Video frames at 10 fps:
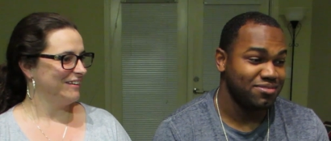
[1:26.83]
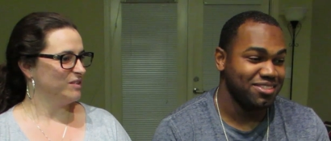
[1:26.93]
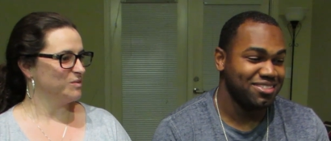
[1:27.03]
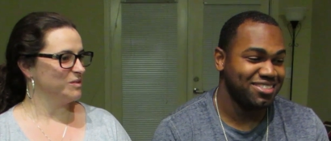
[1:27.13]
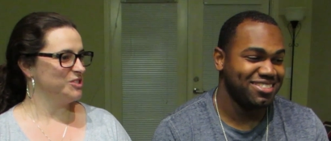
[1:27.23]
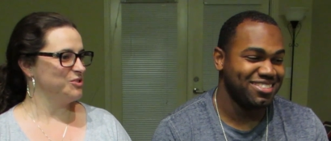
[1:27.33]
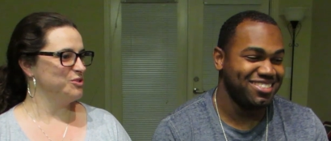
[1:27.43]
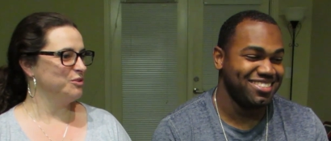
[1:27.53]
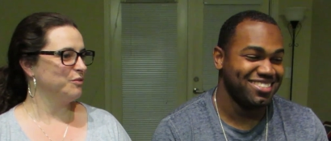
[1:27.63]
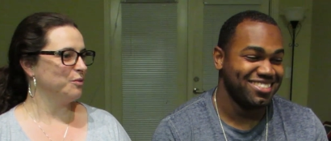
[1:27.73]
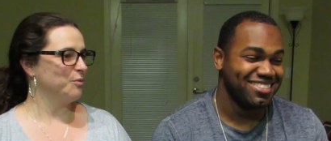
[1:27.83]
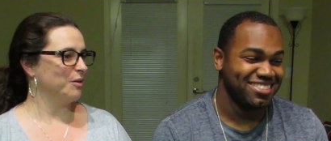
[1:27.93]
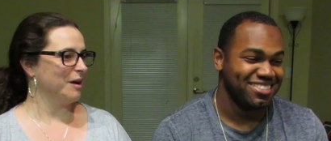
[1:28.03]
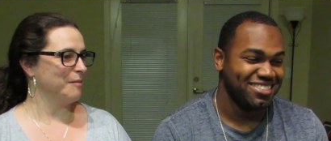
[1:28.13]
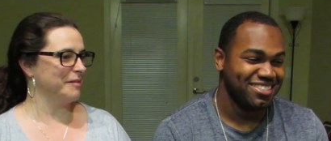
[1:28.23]
Speaker 1: What would you do if you
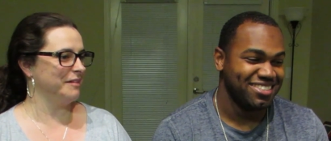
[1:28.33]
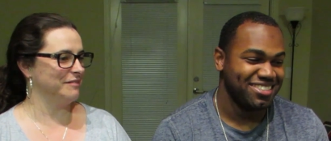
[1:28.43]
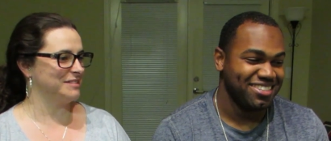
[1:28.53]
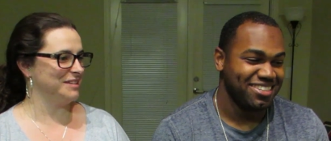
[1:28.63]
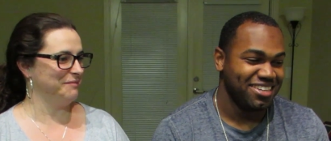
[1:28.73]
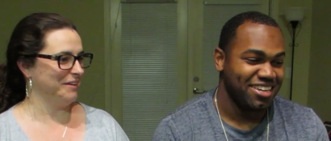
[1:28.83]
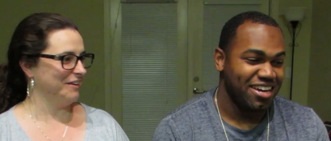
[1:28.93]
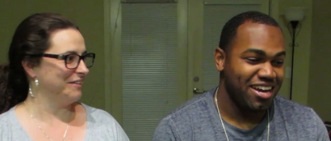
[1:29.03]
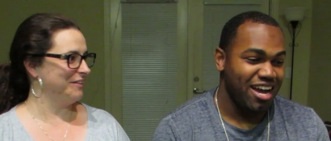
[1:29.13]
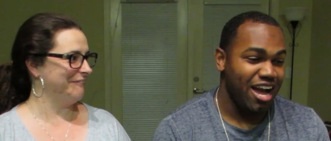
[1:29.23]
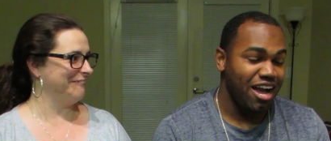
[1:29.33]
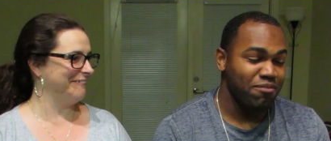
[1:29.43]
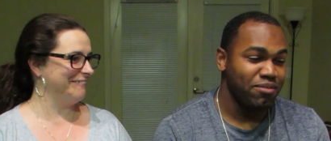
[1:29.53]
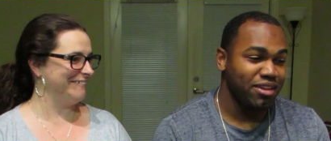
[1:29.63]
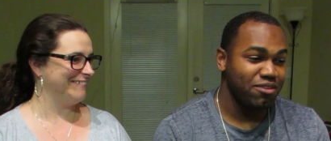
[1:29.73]
woke up and there was somebody on your roof?
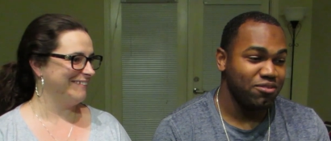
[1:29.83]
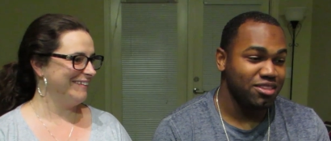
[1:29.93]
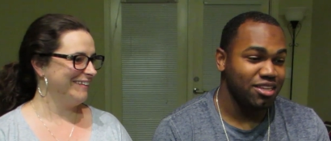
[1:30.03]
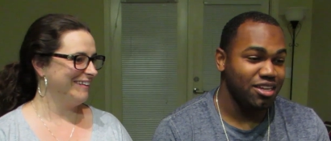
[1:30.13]
I'll be like, what the